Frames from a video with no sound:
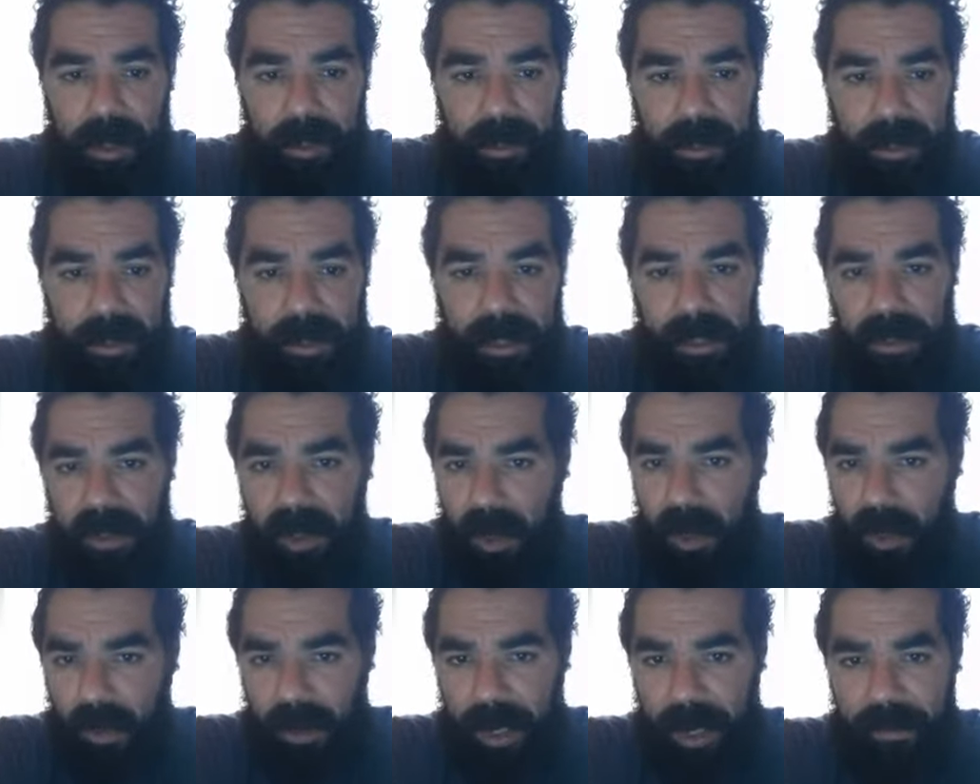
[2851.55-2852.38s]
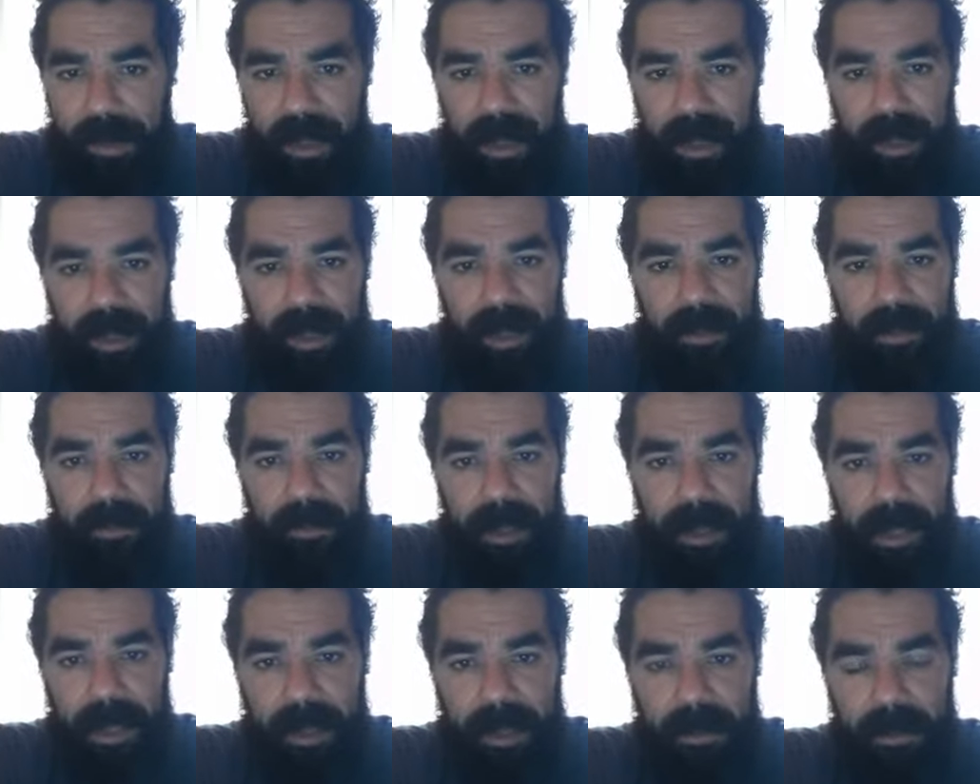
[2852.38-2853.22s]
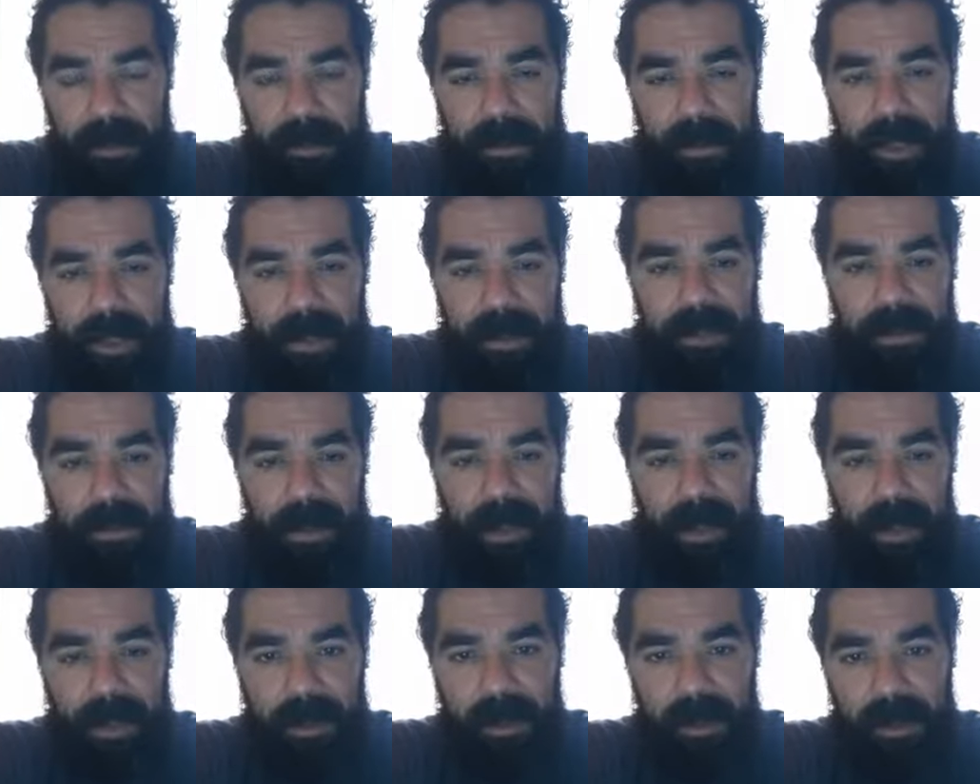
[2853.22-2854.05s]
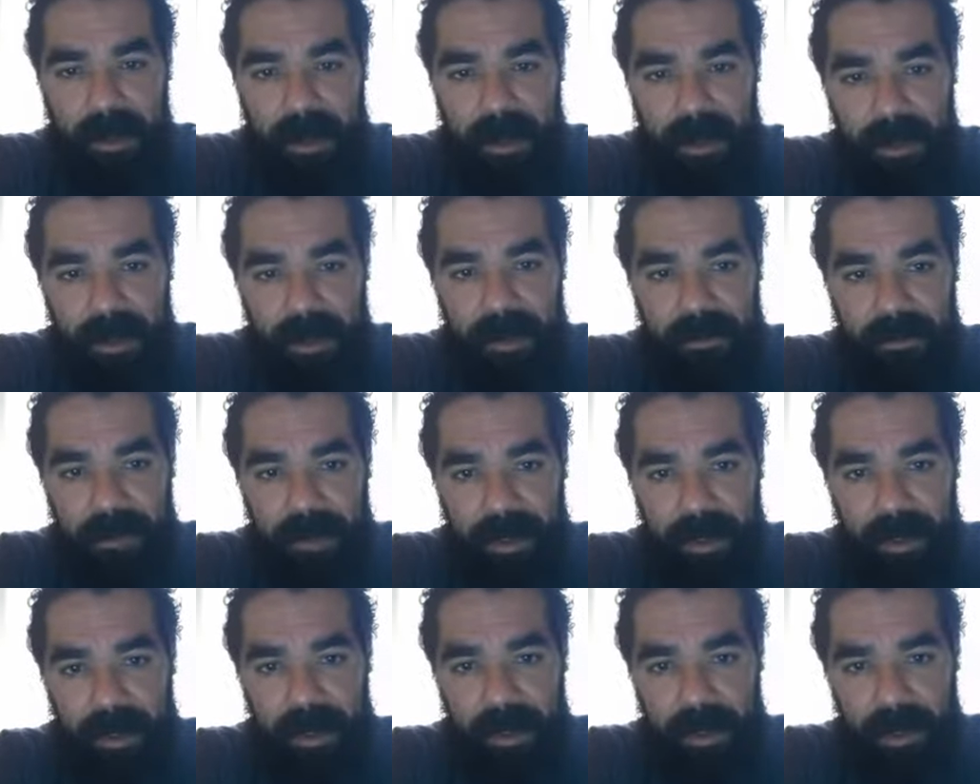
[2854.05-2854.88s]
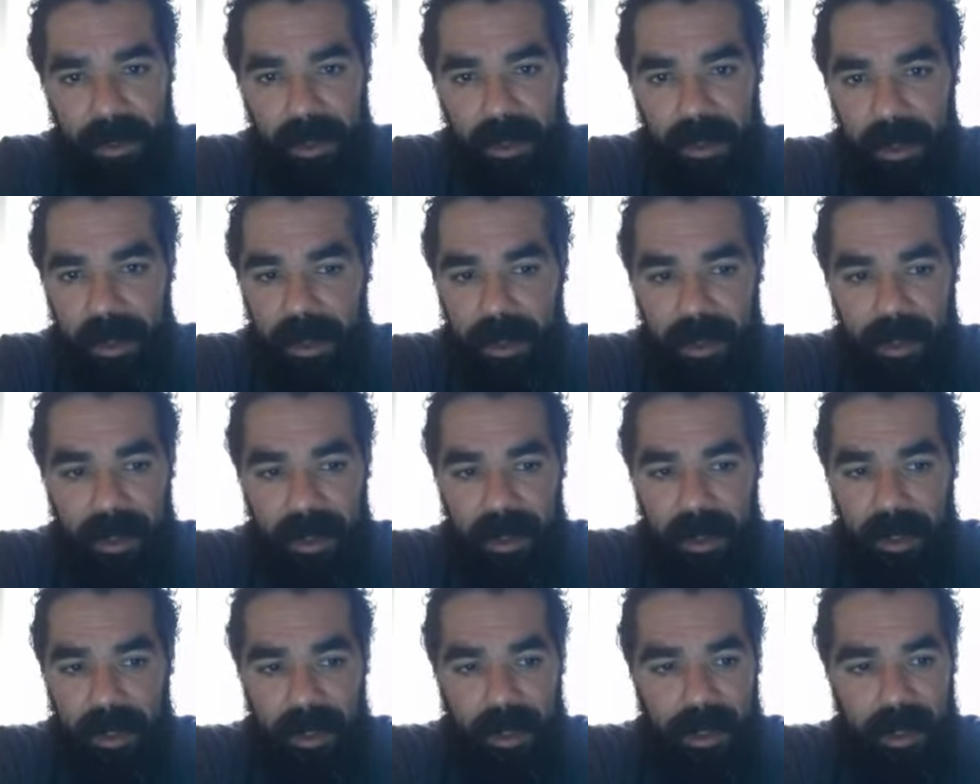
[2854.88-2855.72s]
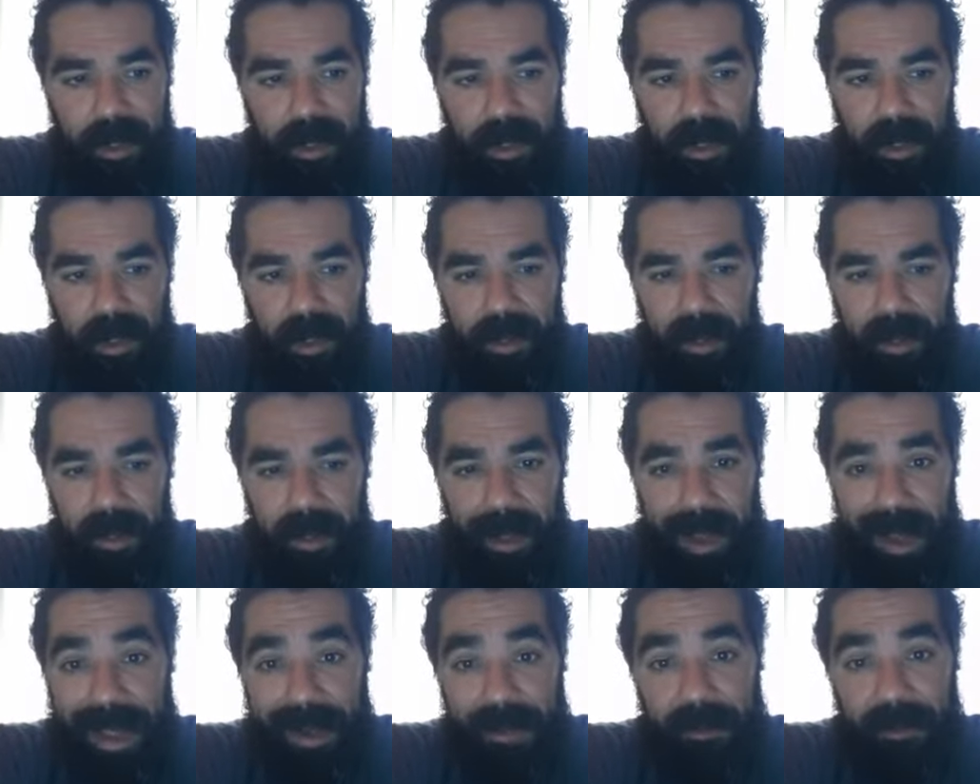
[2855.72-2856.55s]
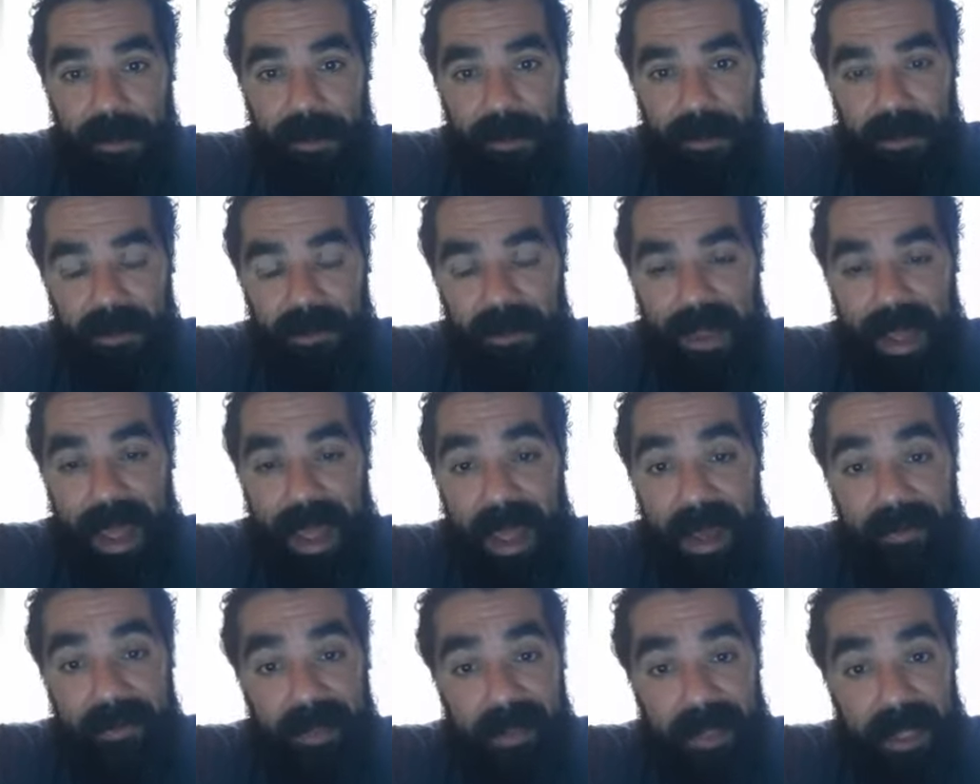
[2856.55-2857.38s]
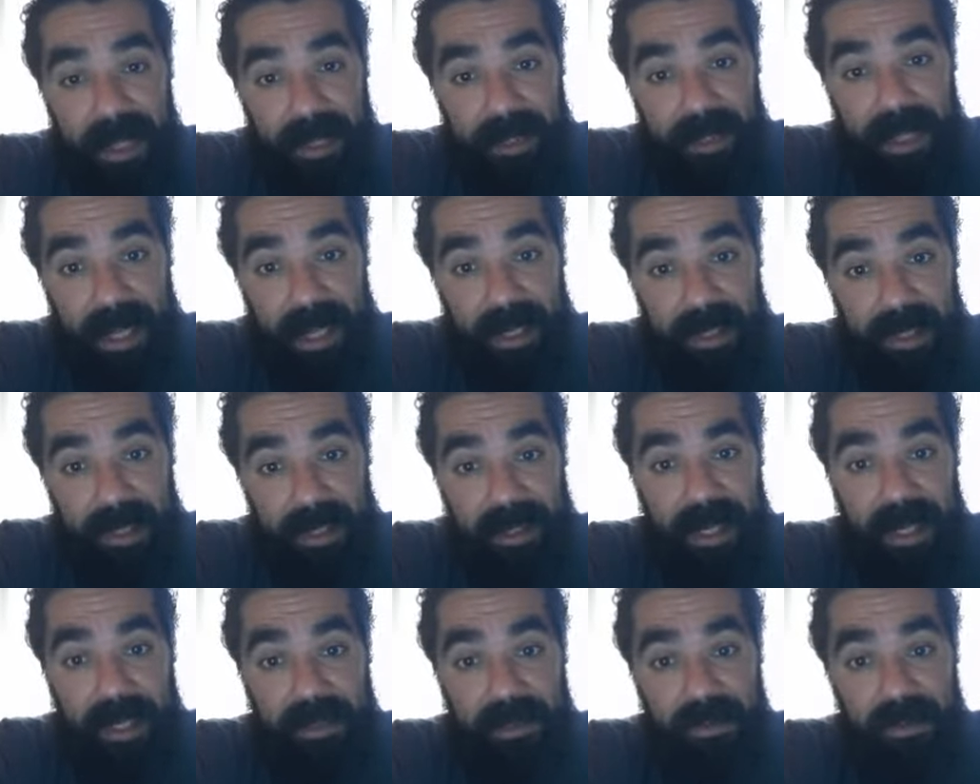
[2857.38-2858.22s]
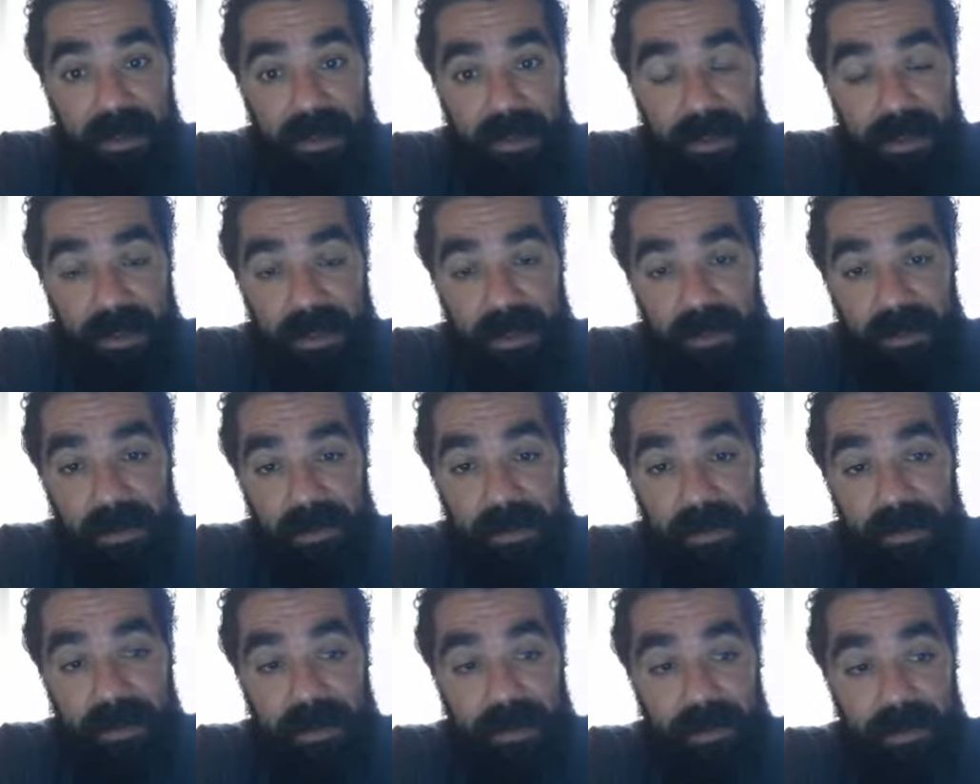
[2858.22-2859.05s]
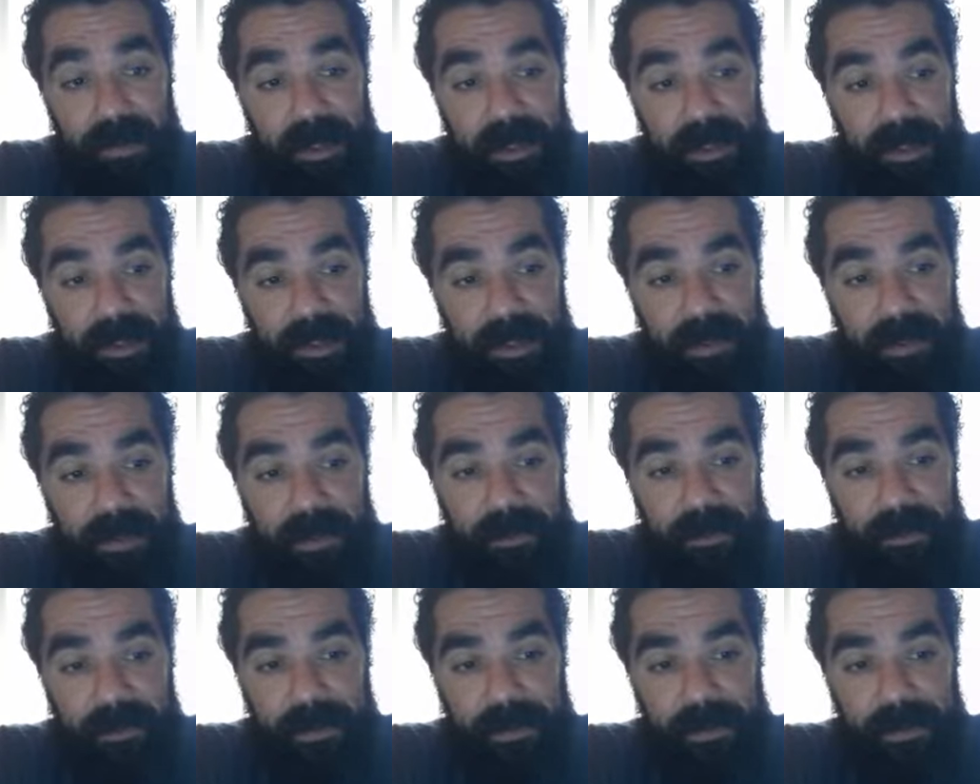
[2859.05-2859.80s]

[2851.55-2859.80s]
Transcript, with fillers: I'm going to go right back at the back. I'm going to make it stronger and then fucking I will have a less likely chance of doing this in the future because